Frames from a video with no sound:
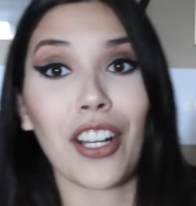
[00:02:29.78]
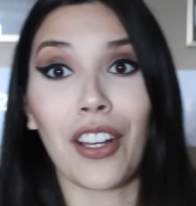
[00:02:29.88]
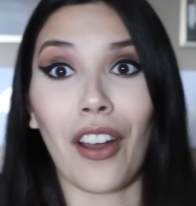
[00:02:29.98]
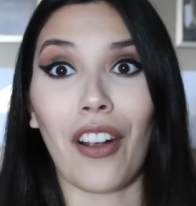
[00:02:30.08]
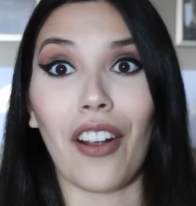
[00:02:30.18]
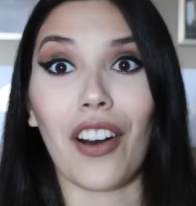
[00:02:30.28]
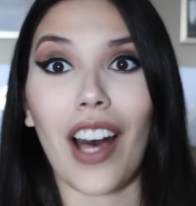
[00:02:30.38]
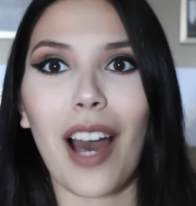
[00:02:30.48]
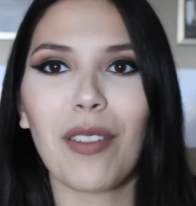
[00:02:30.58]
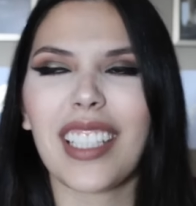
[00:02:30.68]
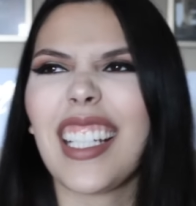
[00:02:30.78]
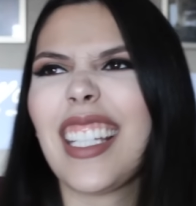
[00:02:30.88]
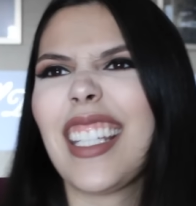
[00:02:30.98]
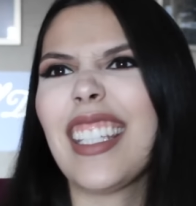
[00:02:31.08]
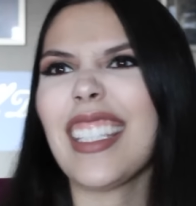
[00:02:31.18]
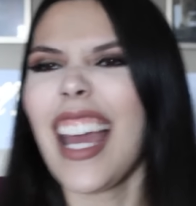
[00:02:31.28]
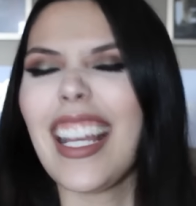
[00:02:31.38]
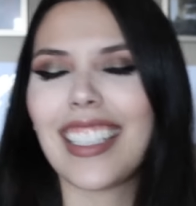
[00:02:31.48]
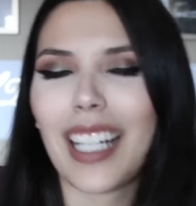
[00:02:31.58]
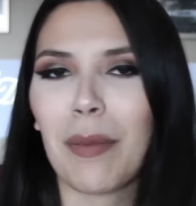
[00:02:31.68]
Girl, I was like,
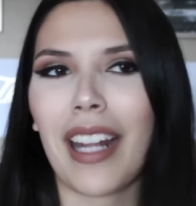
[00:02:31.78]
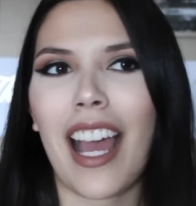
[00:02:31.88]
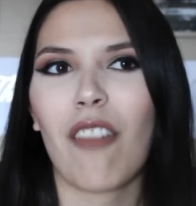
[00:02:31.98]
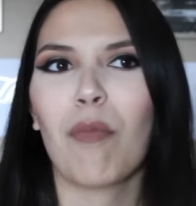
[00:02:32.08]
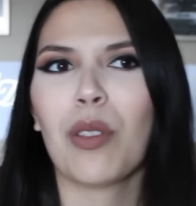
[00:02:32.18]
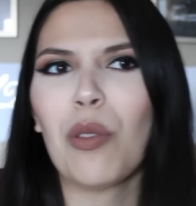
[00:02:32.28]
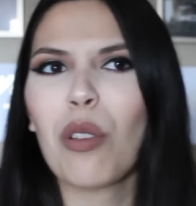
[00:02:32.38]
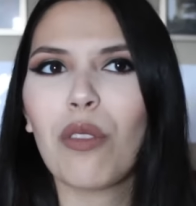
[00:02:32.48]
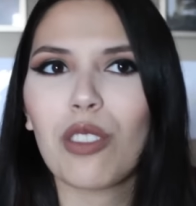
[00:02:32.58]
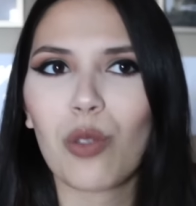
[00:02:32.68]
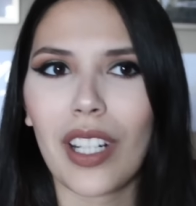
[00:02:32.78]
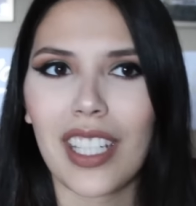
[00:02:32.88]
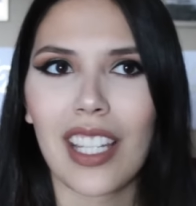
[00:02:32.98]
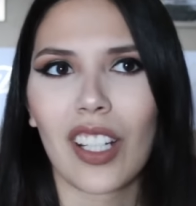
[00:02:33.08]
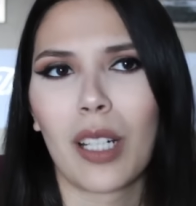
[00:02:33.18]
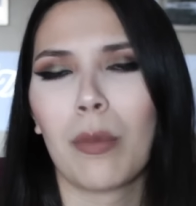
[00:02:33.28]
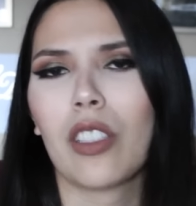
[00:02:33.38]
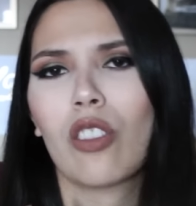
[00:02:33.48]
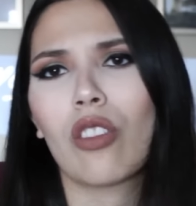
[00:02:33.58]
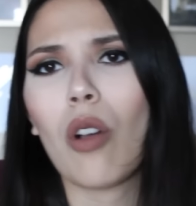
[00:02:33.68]
yes, like I'm gonna have beautiful straight teeth. They're gonna be
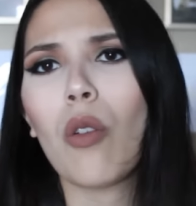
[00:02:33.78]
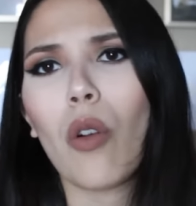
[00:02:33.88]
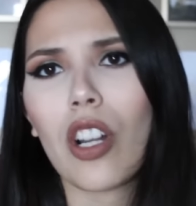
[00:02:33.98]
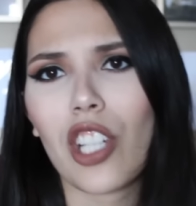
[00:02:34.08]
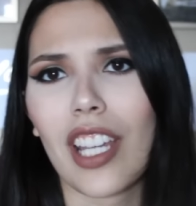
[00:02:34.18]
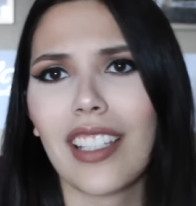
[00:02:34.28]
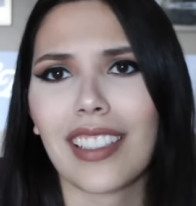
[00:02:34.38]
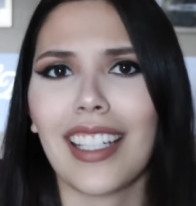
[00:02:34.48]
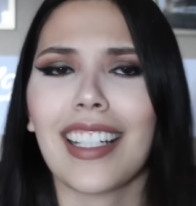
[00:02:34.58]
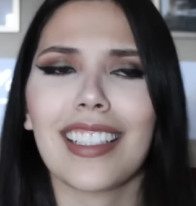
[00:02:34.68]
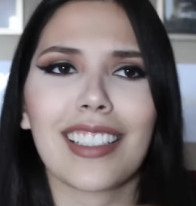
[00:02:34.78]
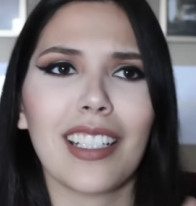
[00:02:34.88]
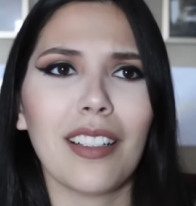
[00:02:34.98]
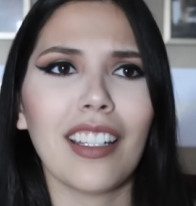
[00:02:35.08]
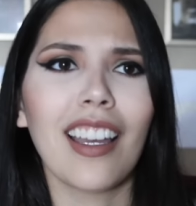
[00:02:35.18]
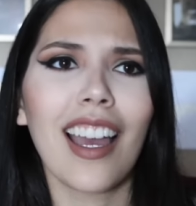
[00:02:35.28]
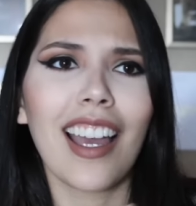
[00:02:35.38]
so gorgeous. Like it's gonna,